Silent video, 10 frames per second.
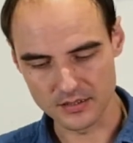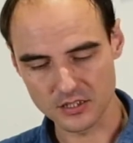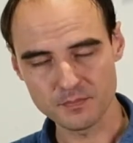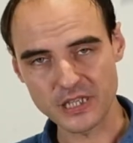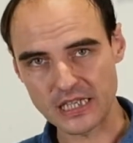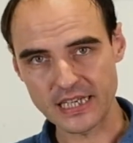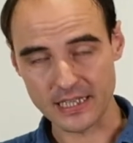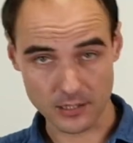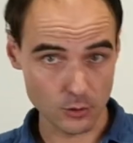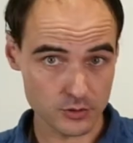typically
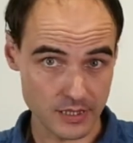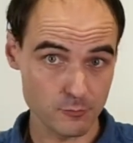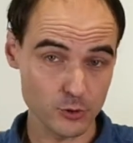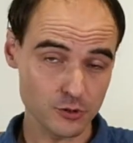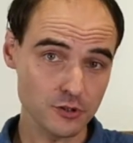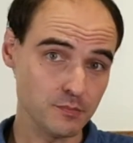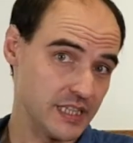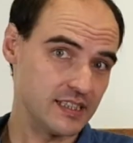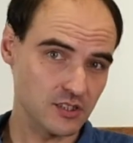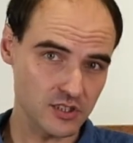at low temperature, but
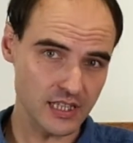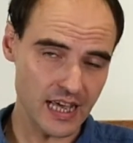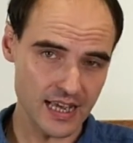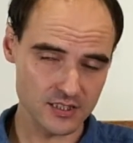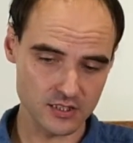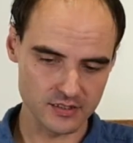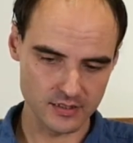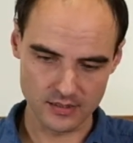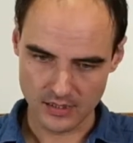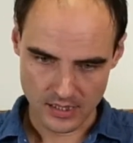it still has
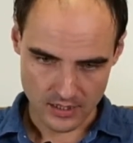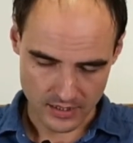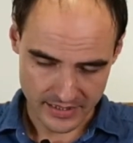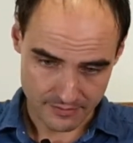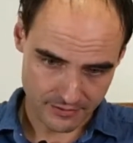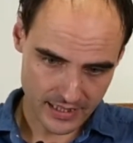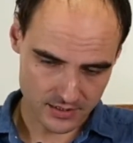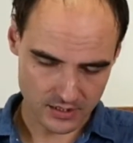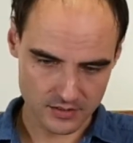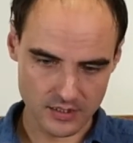an
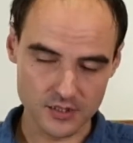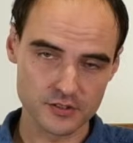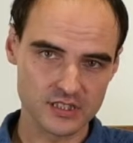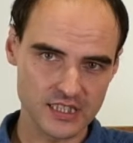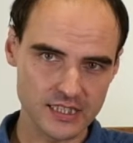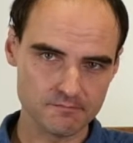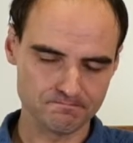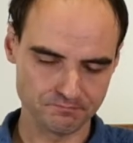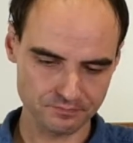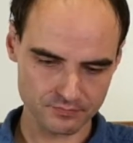effect on the tea.
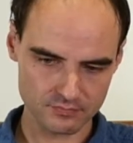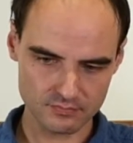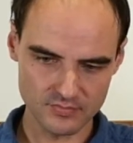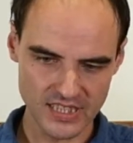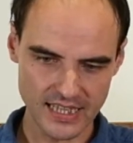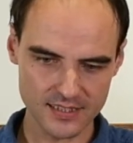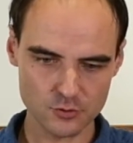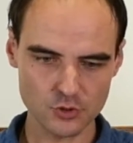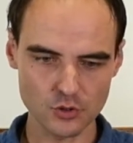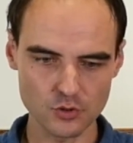And
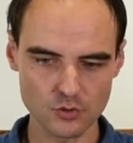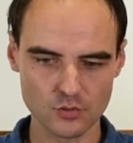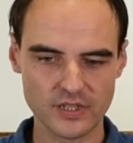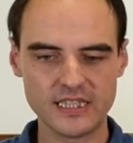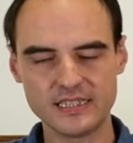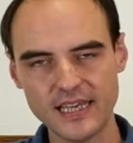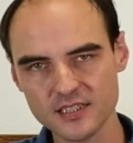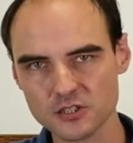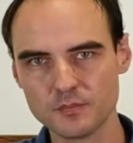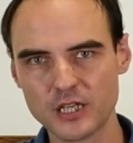so it
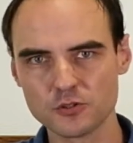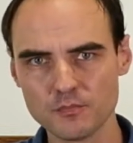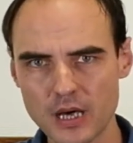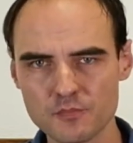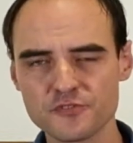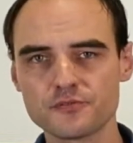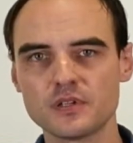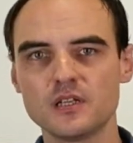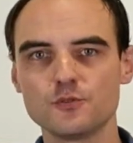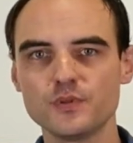takes about a month
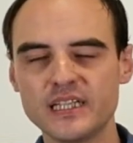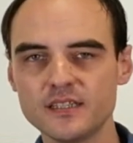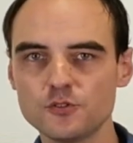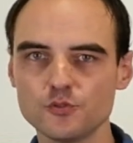really